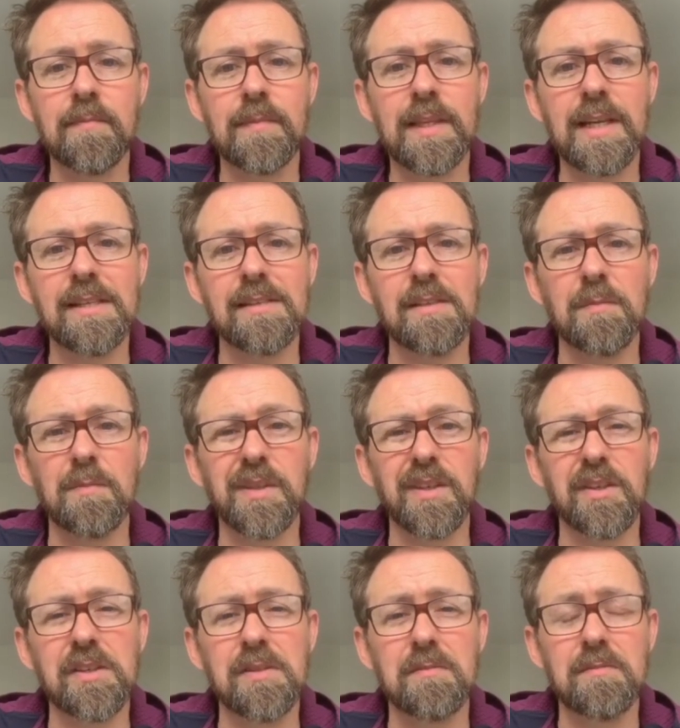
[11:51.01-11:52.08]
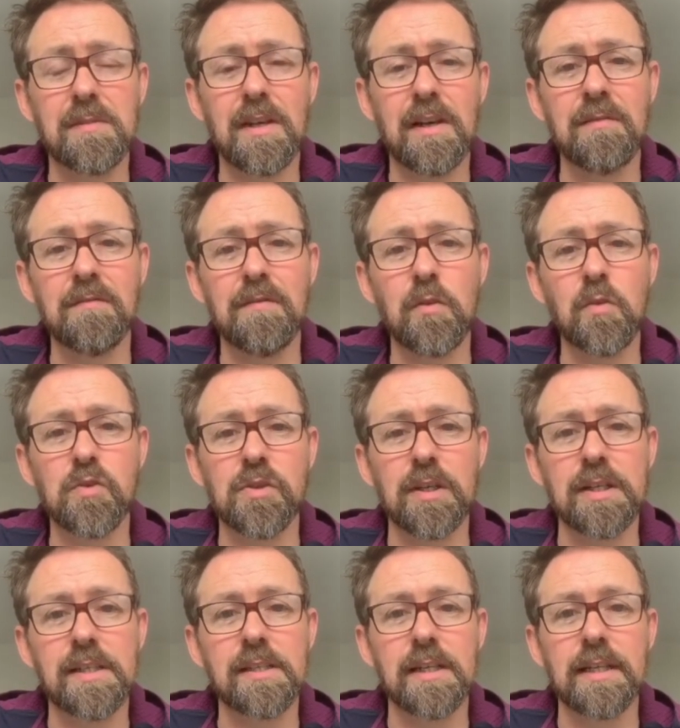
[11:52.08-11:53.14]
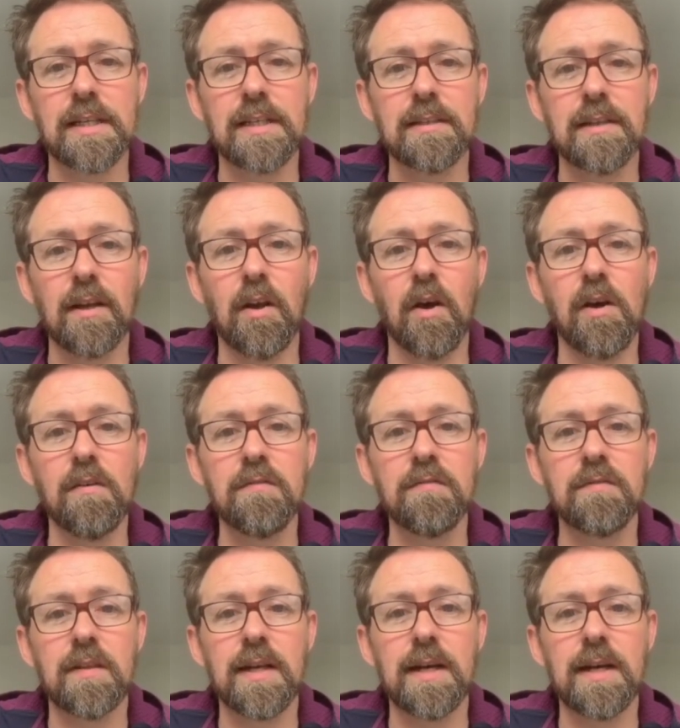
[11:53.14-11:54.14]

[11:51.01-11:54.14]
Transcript: That's something I unfortunately see a lot of.